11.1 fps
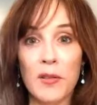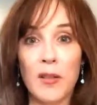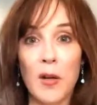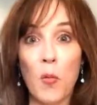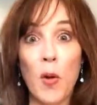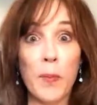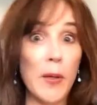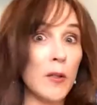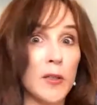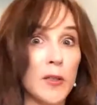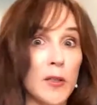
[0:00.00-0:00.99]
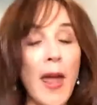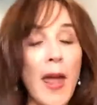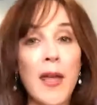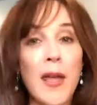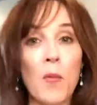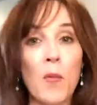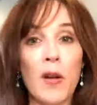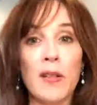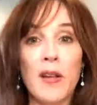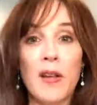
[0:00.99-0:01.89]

what bill to pay and what